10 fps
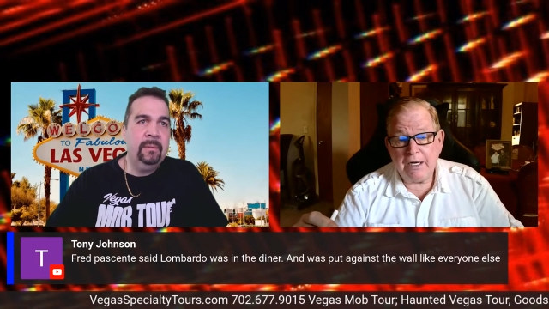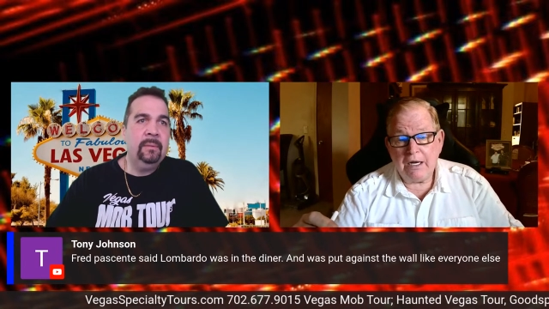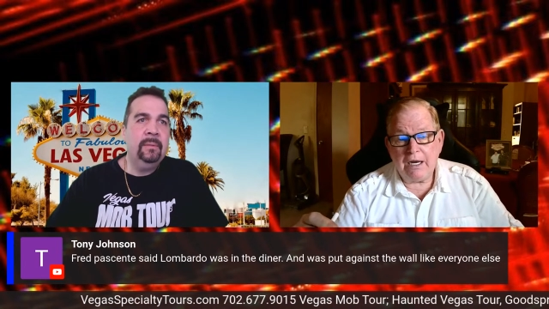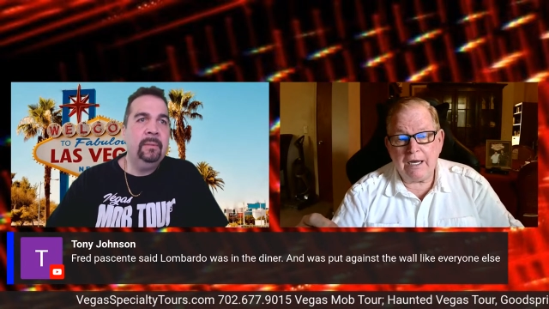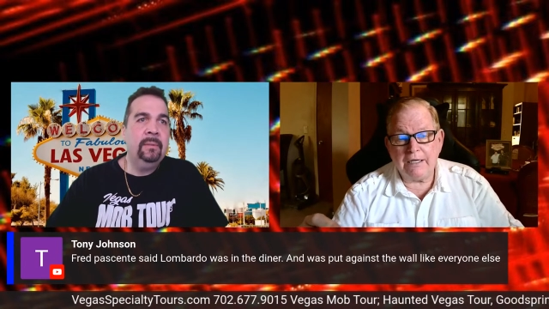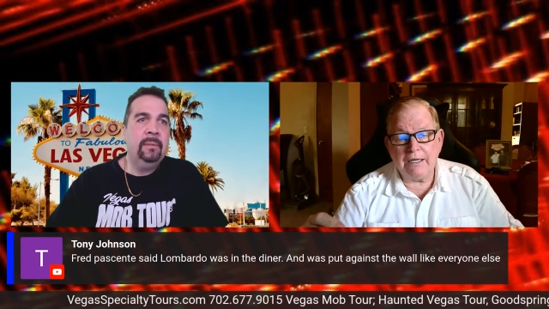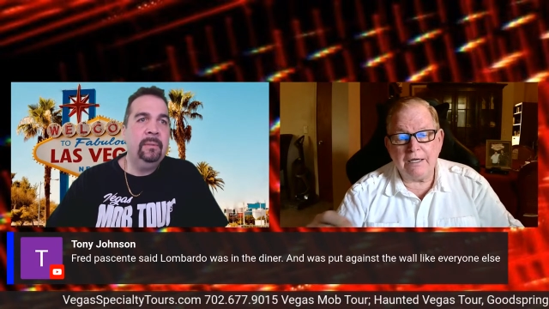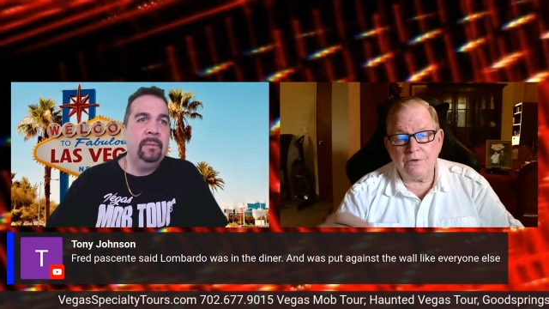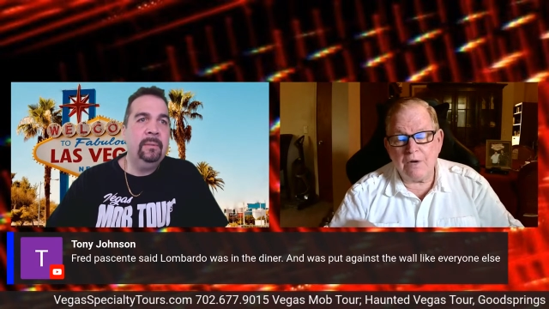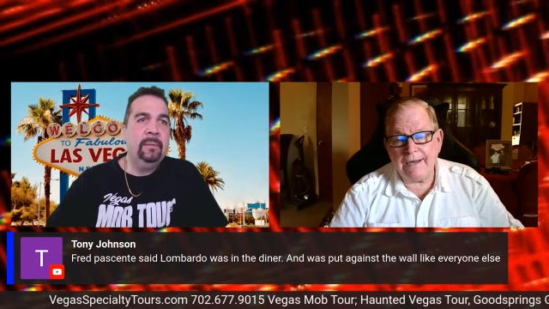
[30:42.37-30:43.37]
Speaker 1: And
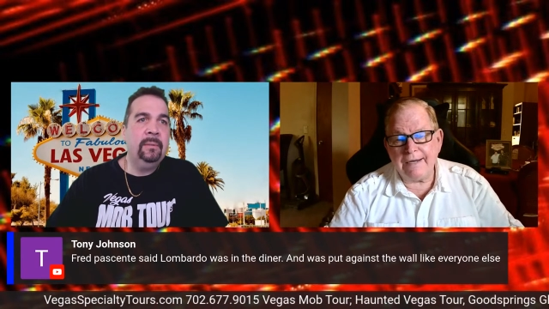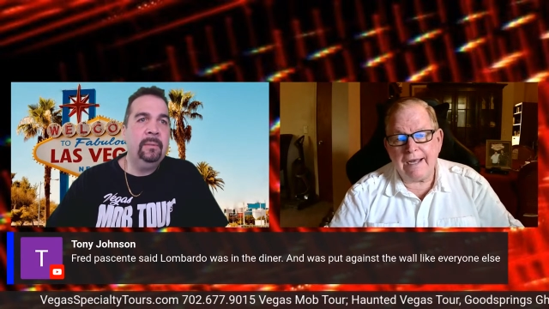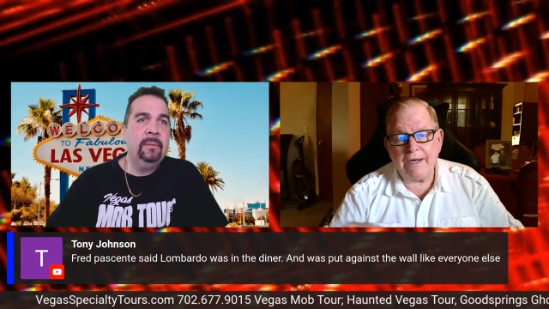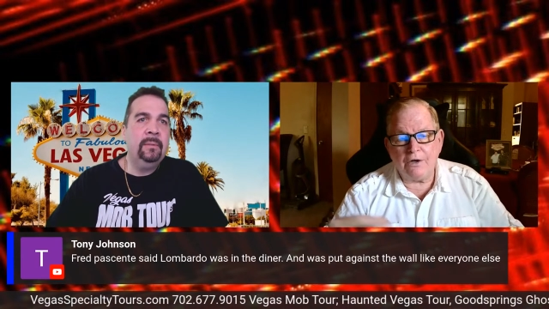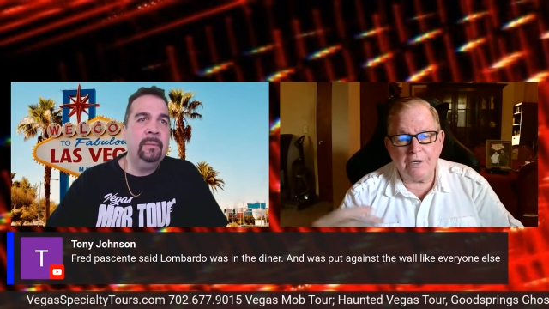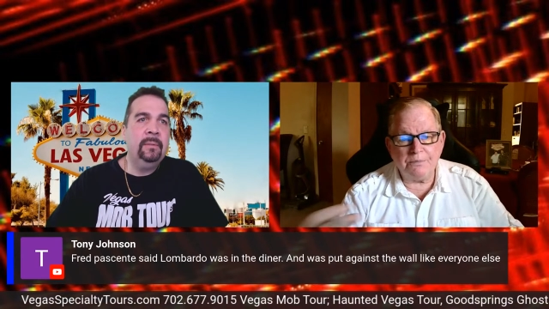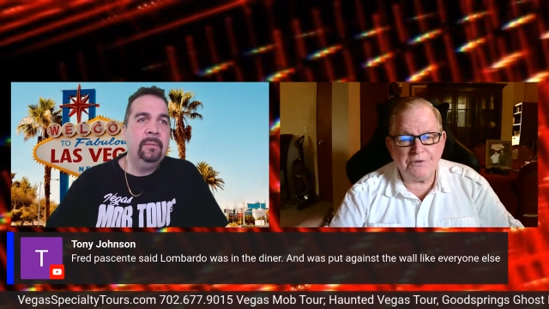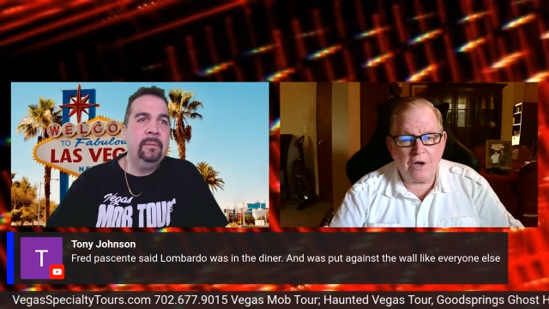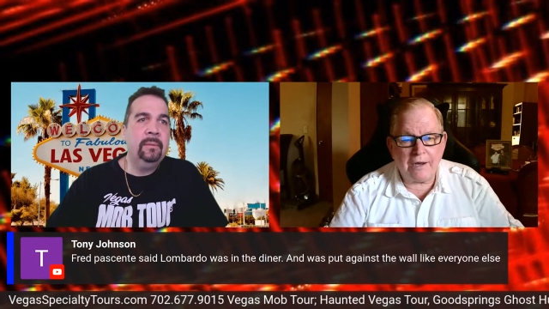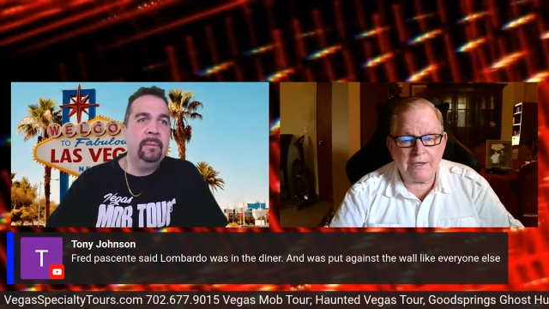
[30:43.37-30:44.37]
later on, I heard him
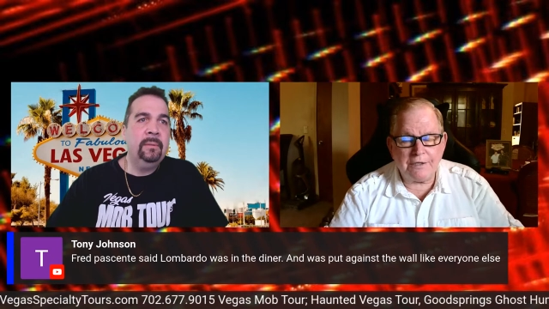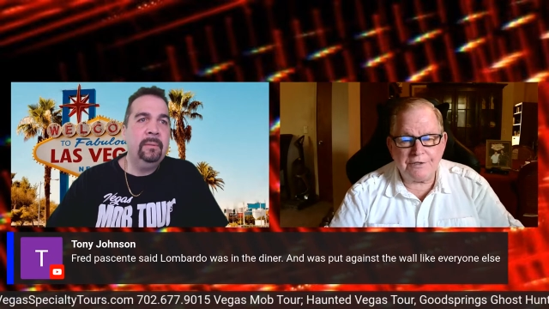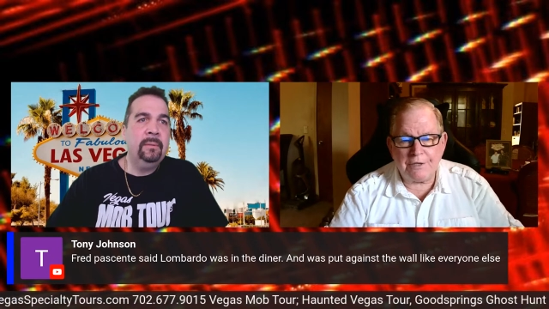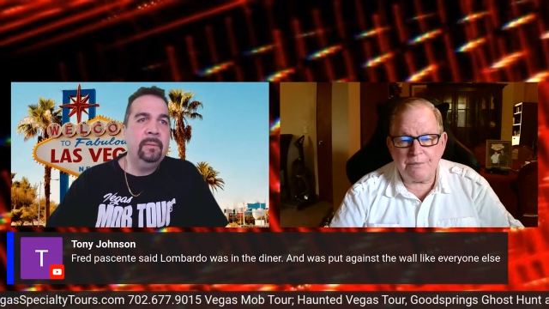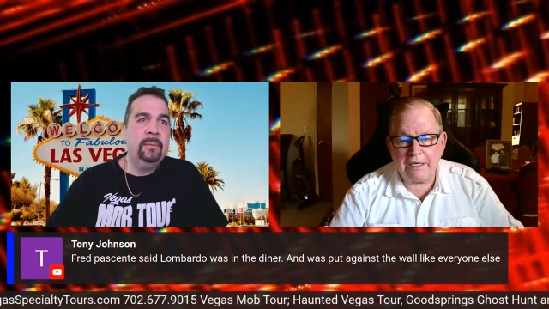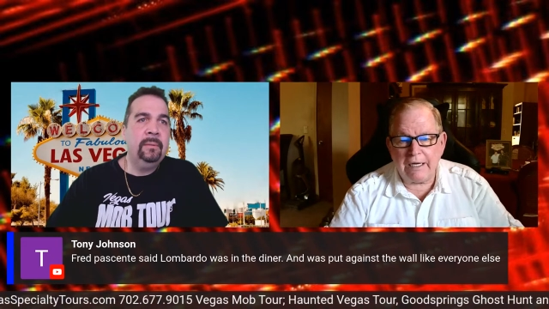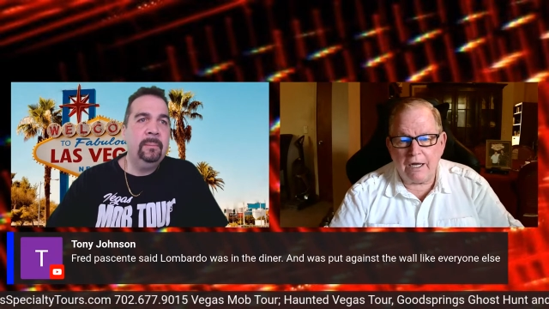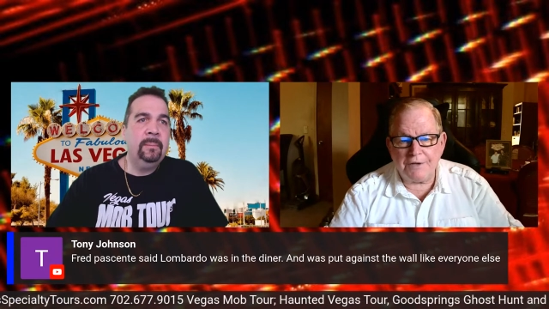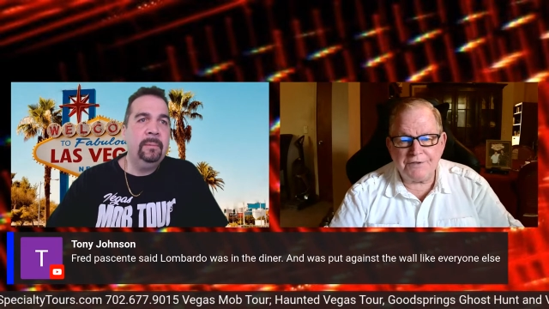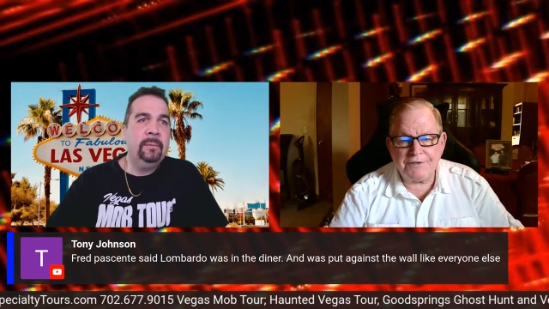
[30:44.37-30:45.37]
talking to somebody
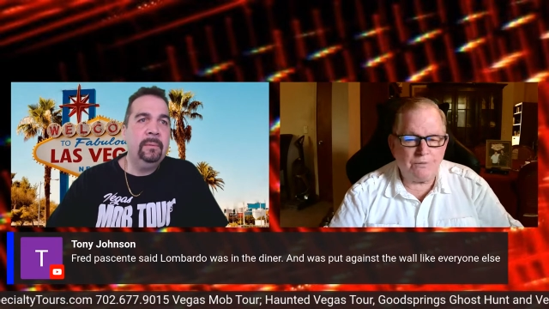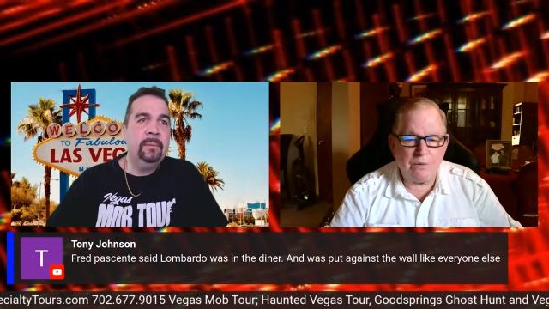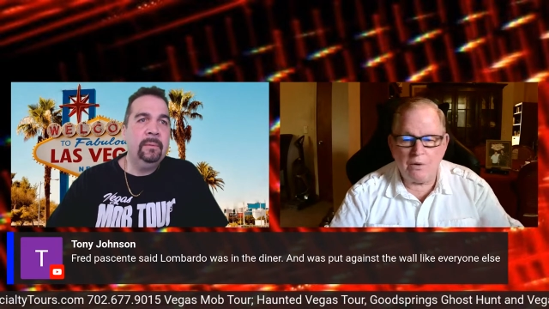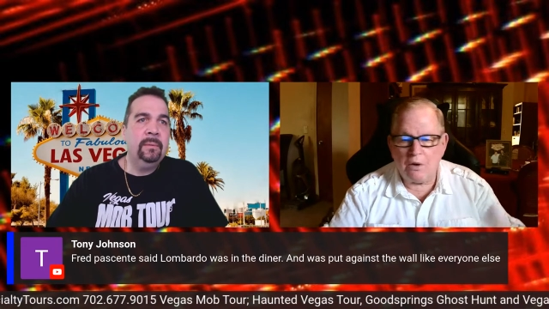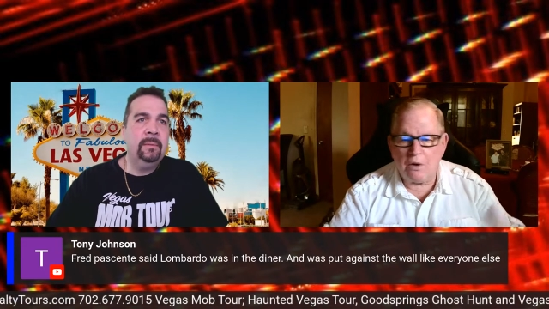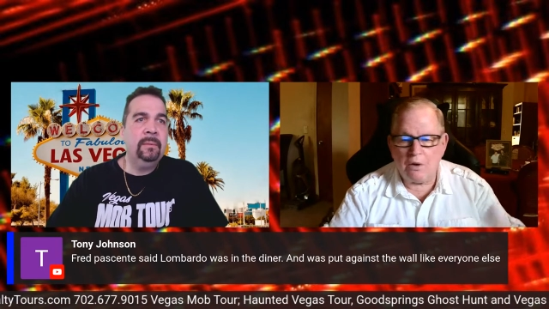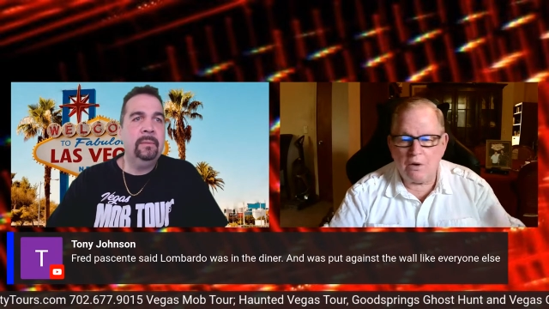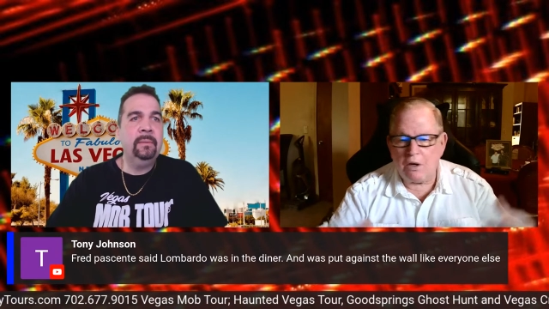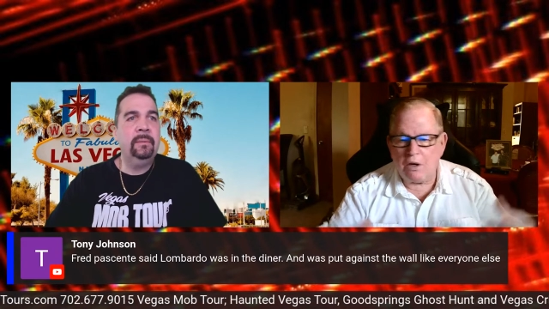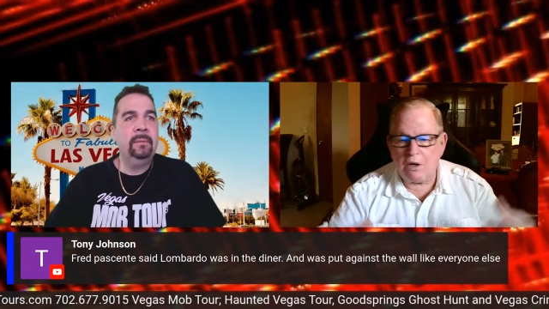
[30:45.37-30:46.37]
else. I, we were all
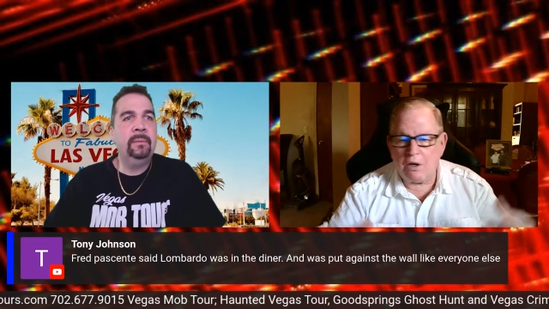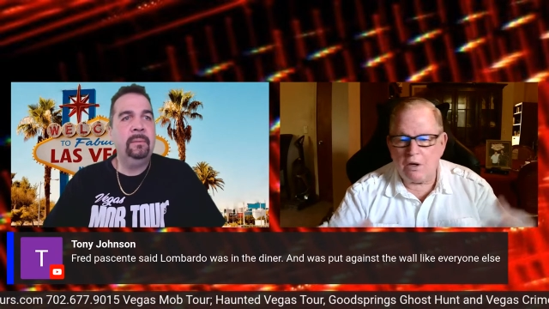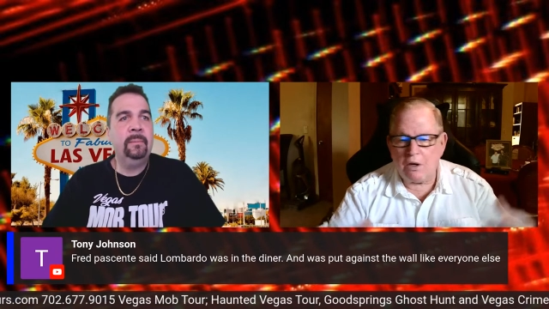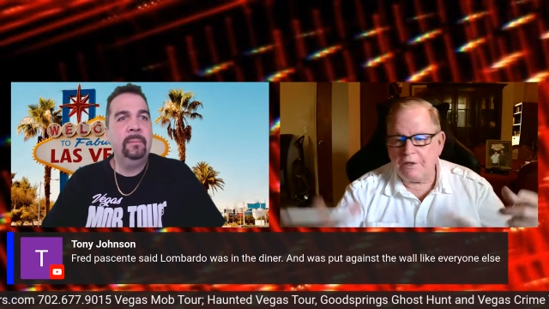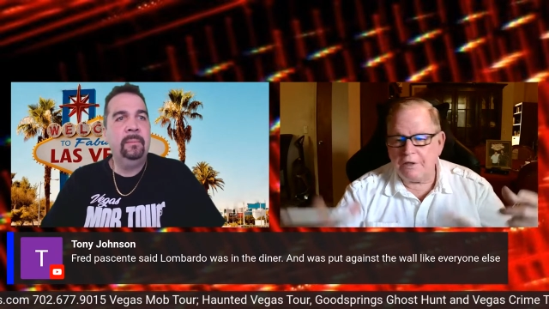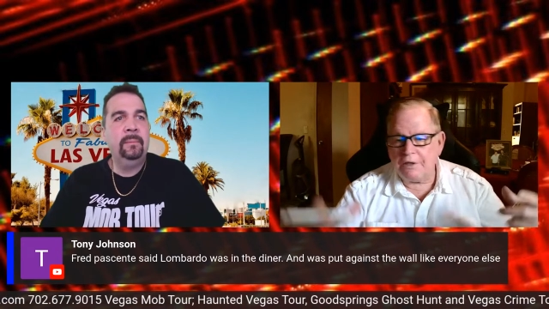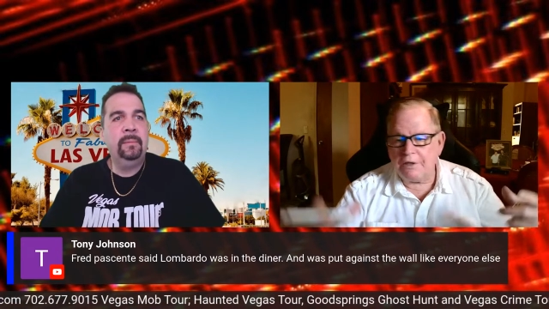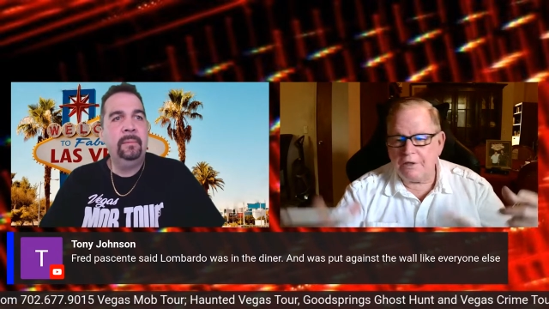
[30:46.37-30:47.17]
in a group.